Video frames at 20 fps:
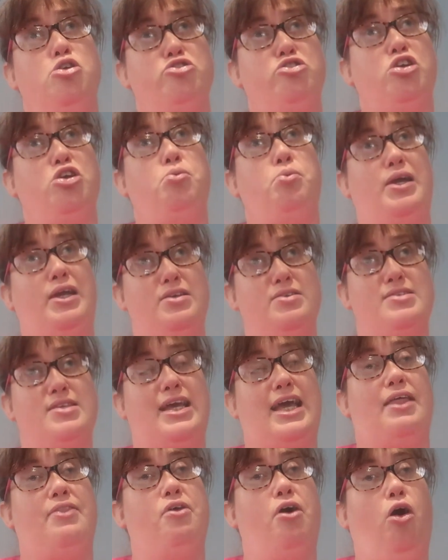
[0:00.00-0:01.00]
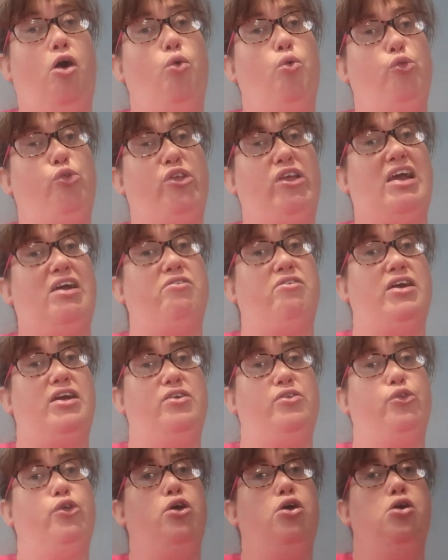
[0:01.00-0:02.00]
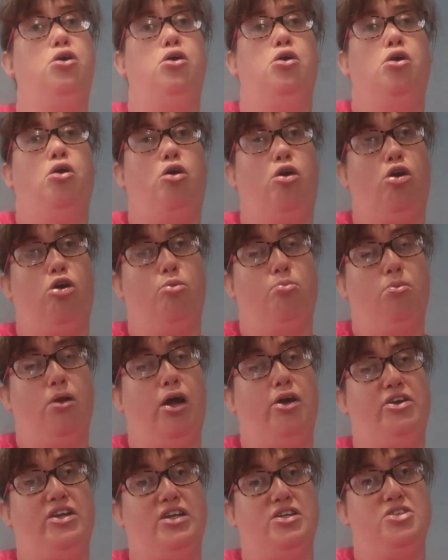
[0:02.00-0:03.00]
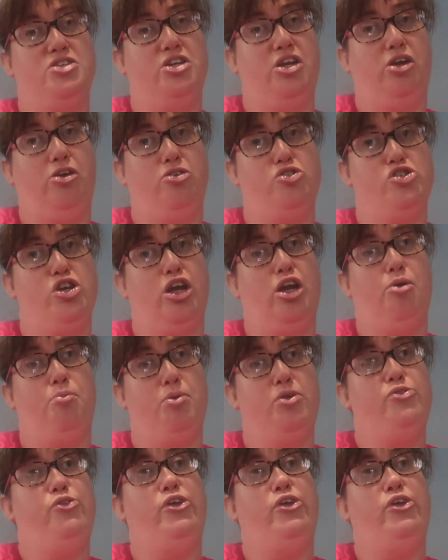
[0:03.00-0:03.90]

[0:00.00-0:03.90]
2 weeks to get the whole series uploaded to YouTube.